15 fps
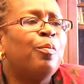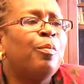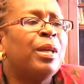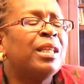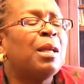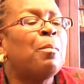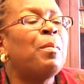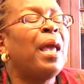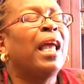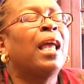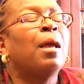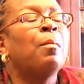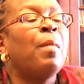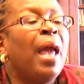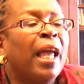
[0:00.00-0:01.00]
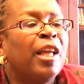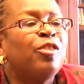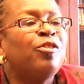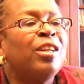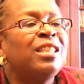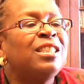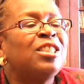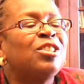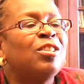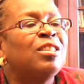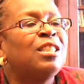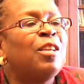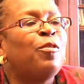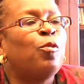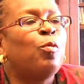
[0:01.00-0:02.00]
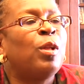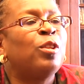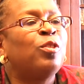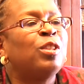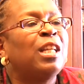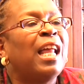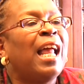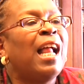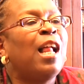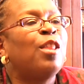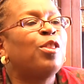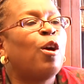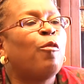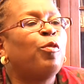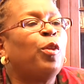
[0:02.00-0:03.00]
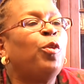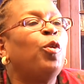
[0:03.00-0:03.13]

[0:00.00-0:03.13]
make a transition, if you will, to the health of the